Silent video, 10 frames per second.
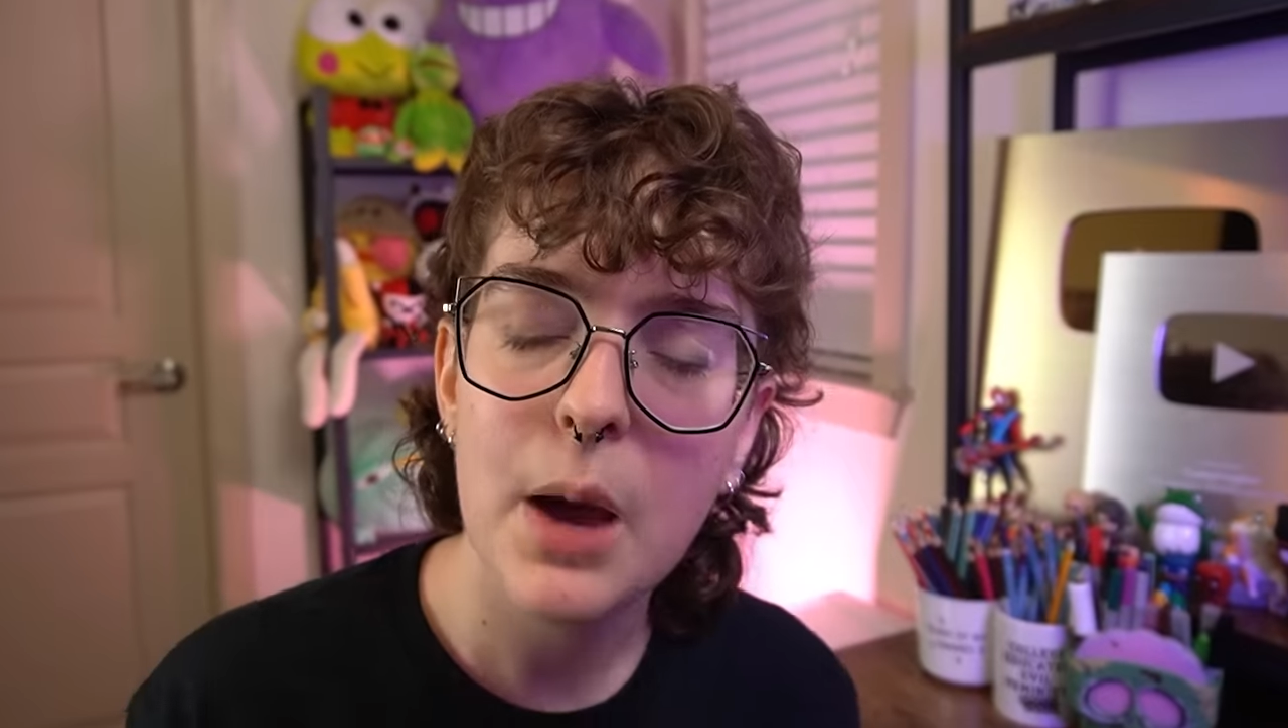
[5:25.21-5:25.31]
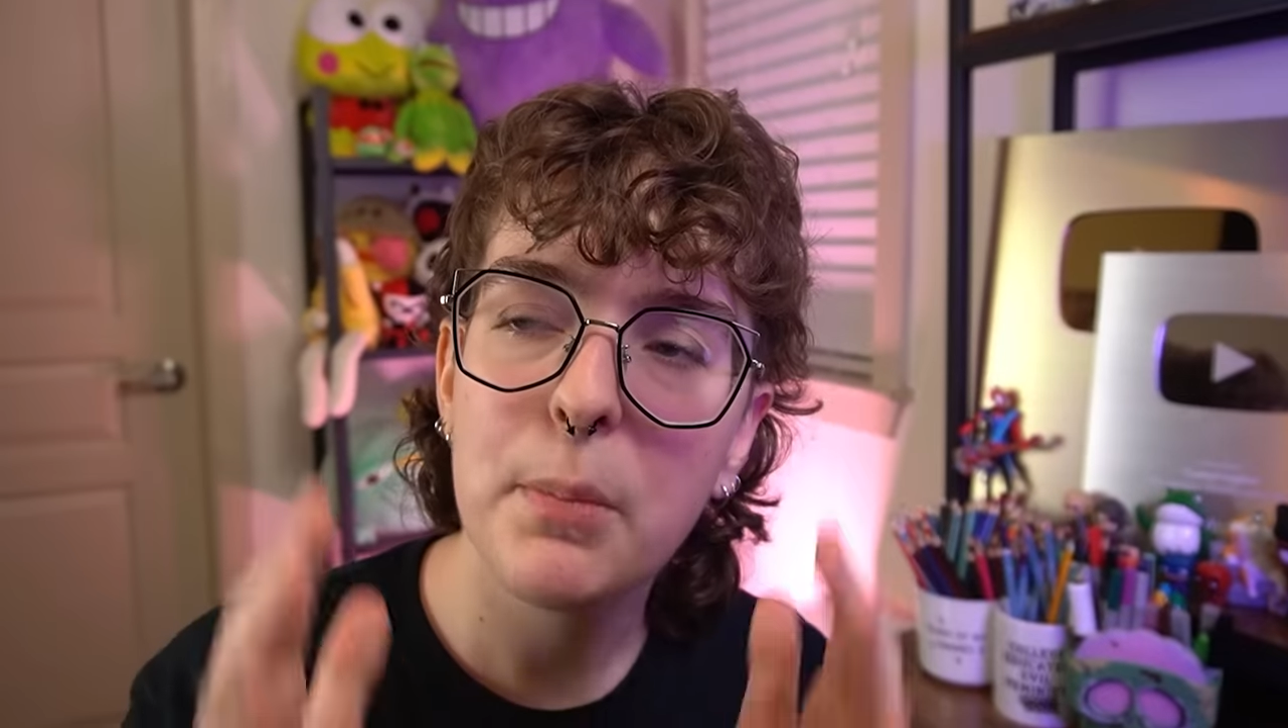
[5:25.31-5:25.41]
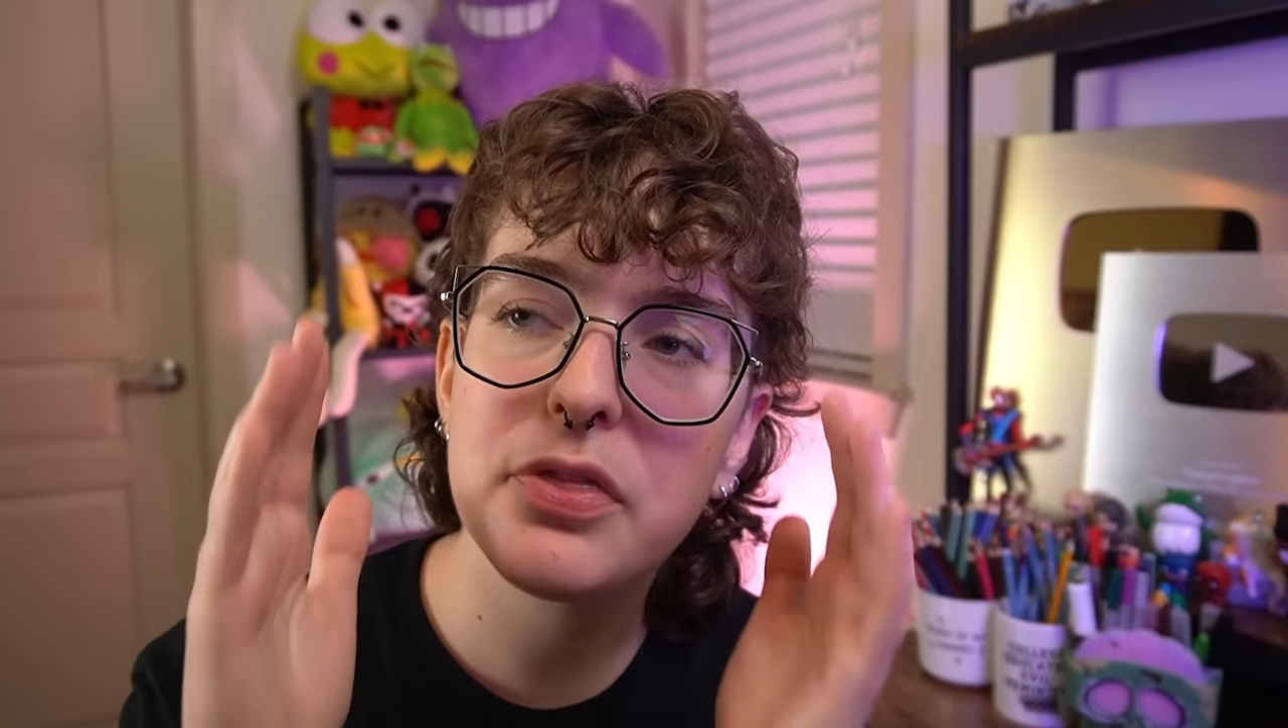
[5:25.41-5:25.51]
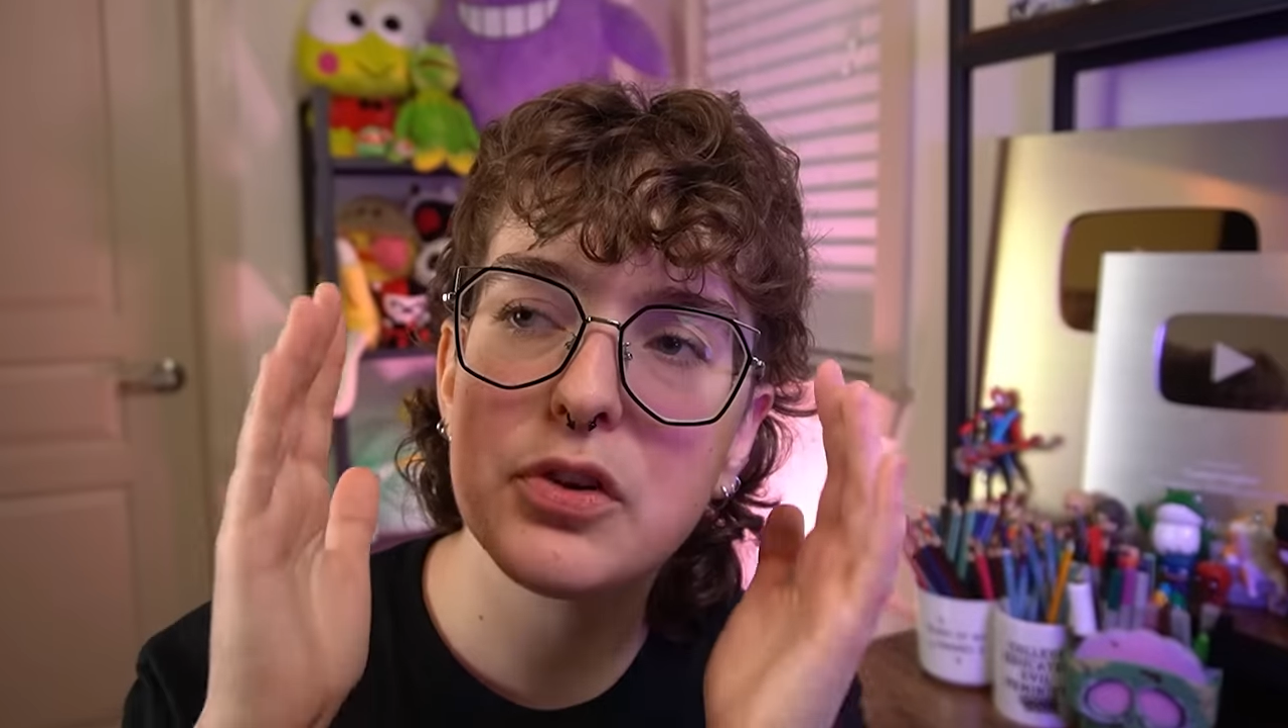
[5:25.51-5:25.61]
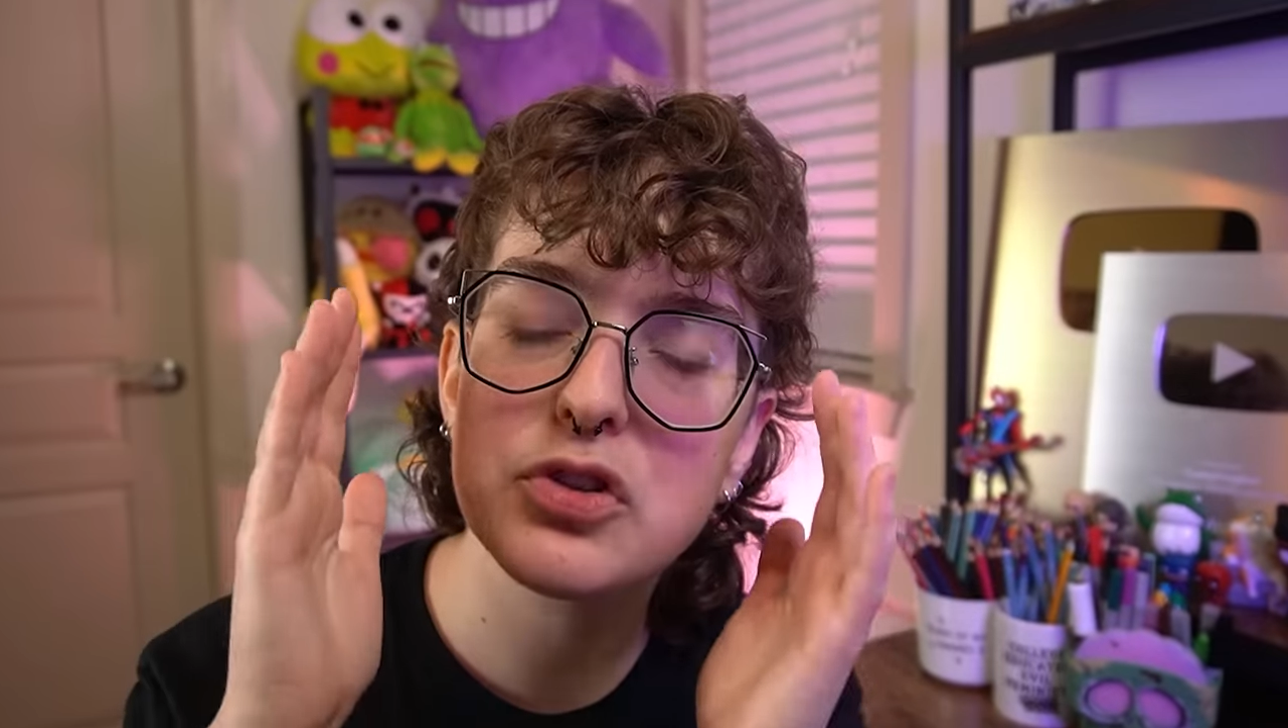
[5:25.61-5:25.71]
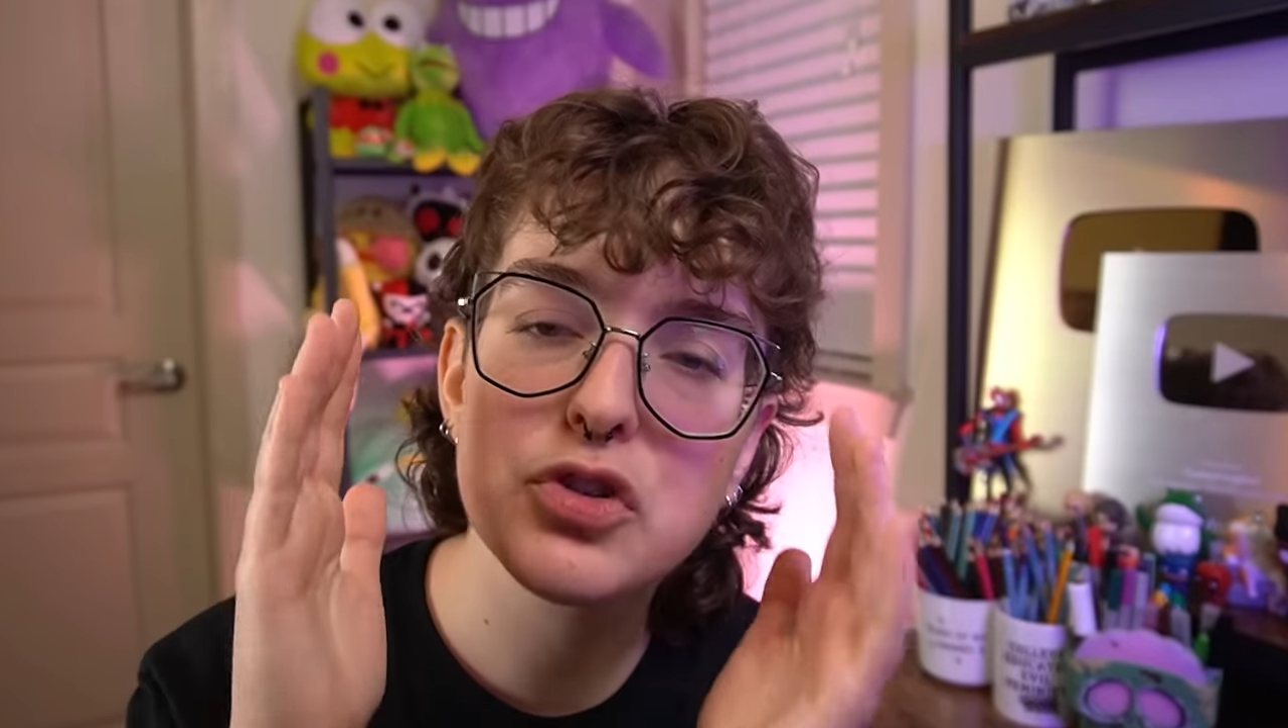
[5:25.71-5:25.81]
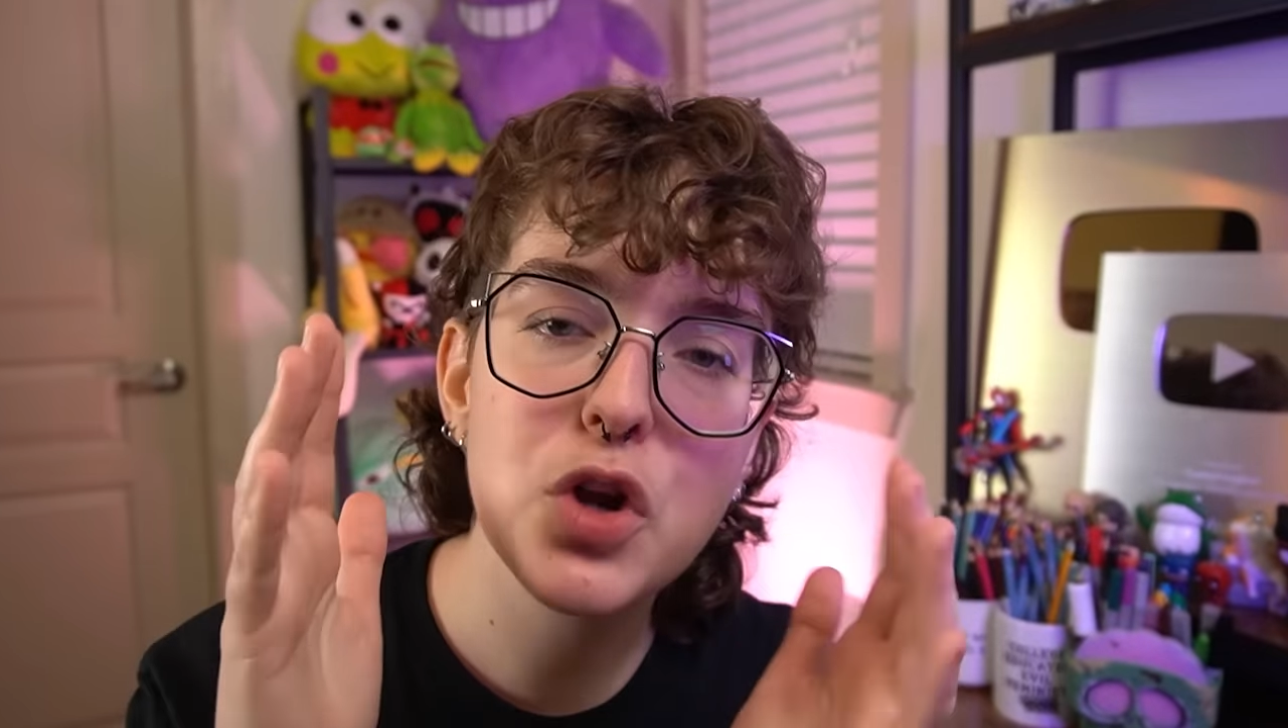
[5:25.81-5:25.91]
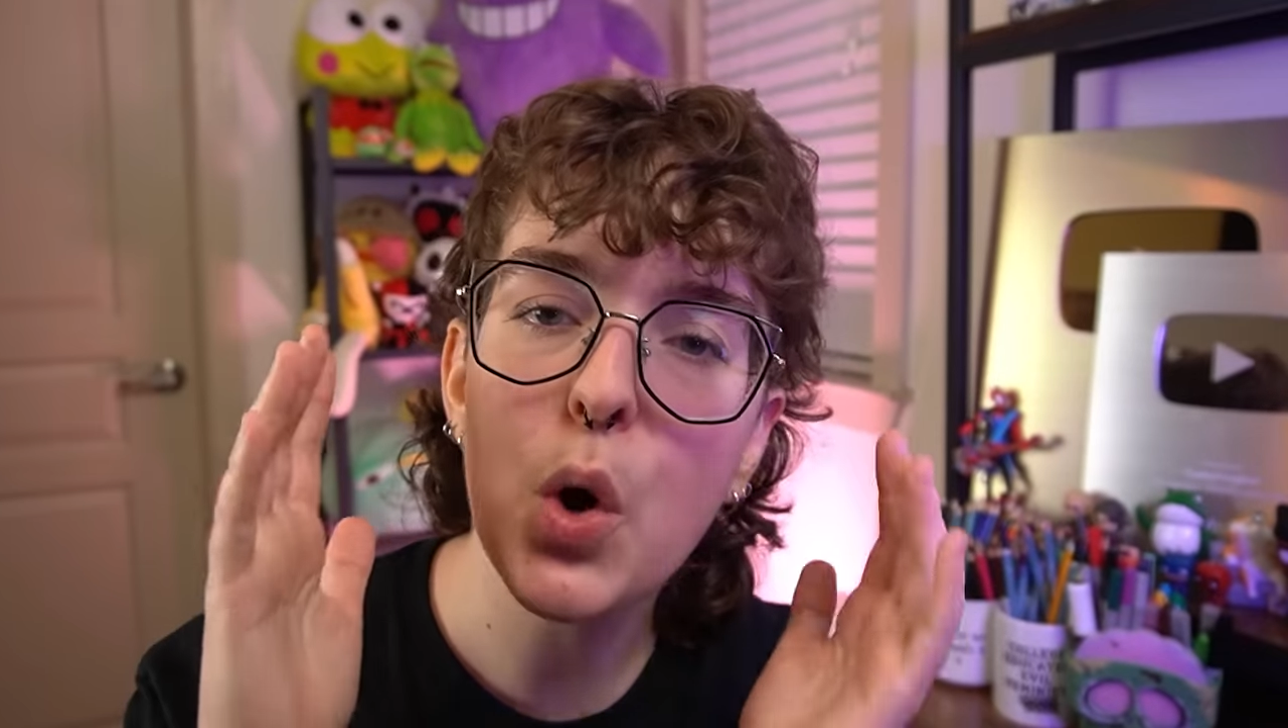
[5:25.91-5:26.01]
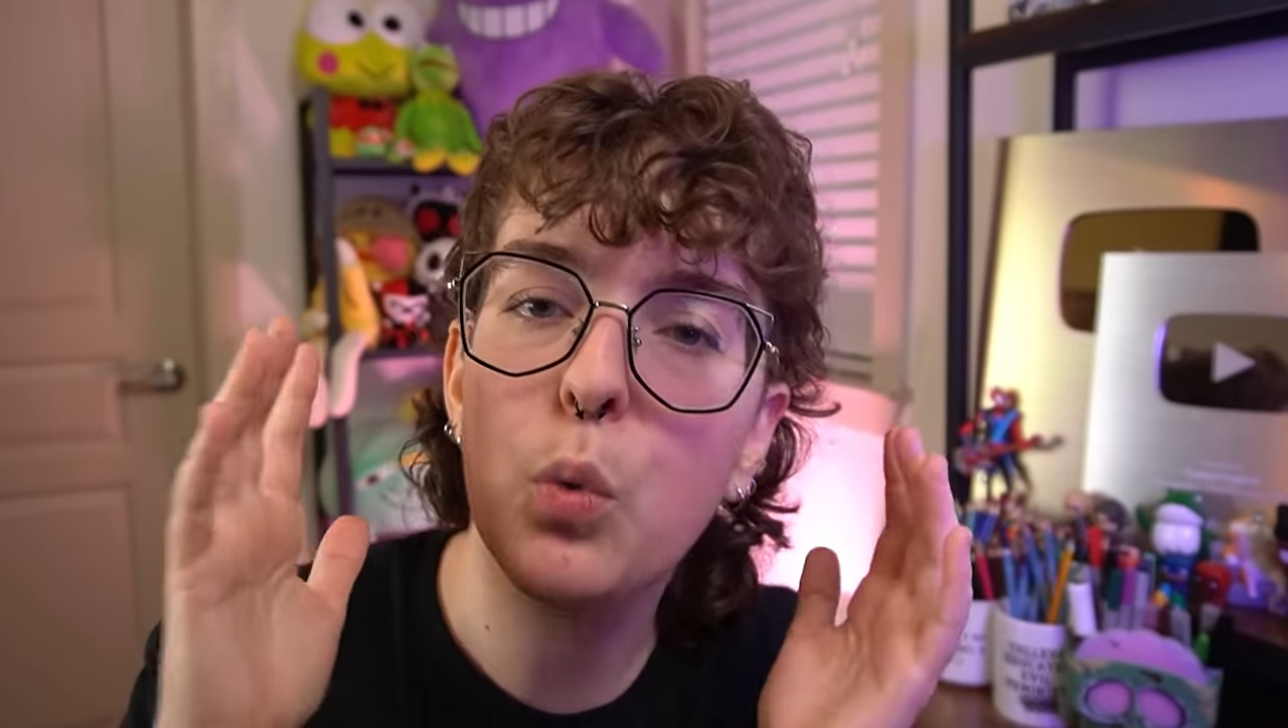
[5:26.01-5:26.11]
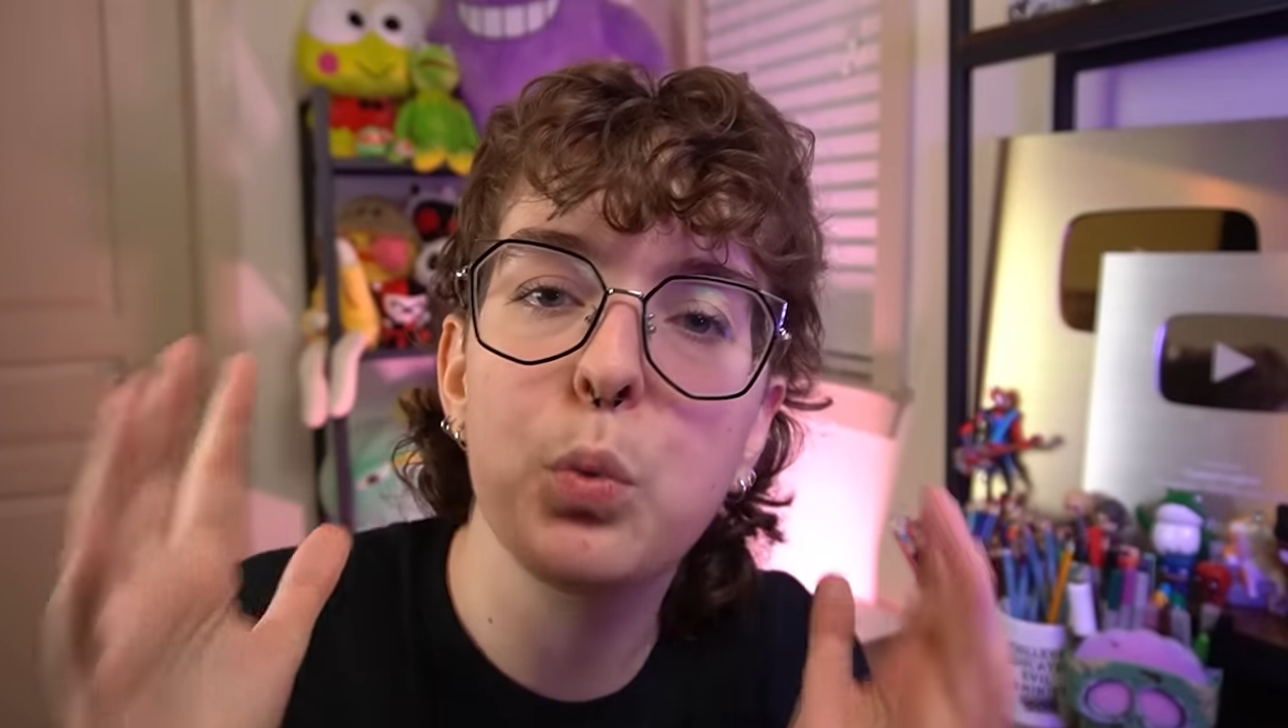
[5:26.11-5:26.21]
but there's
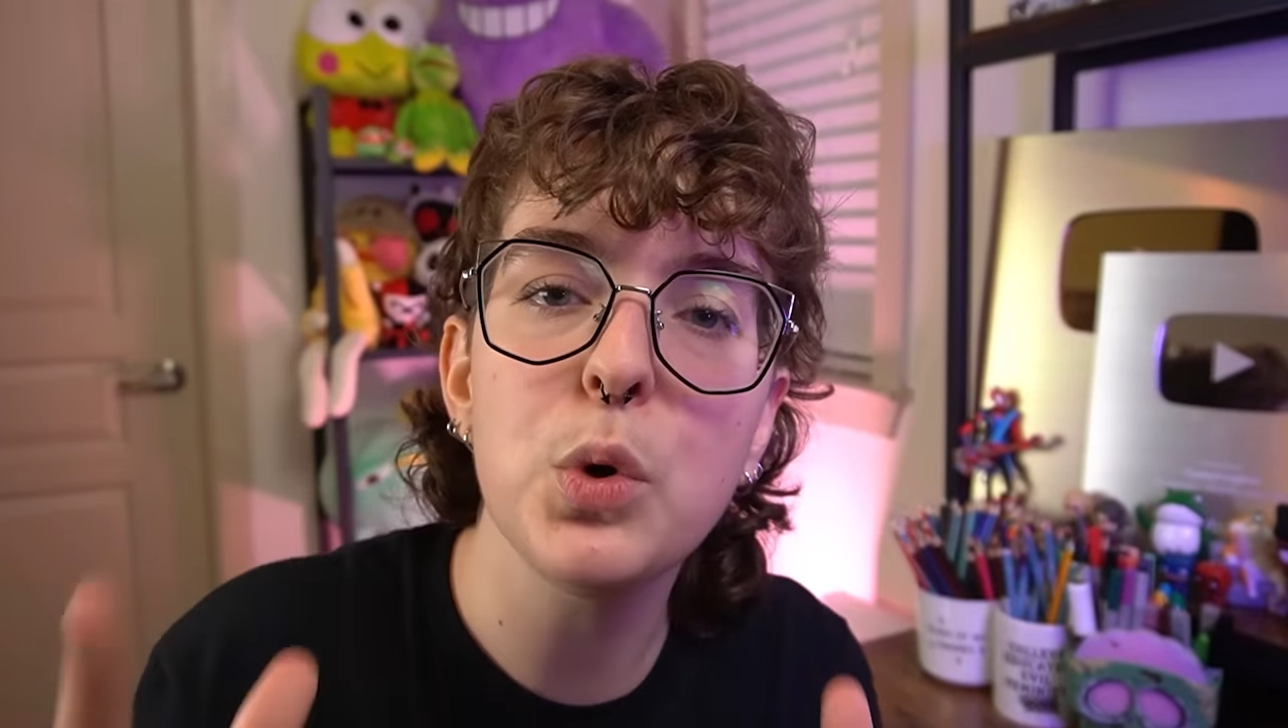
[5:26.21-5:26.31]
no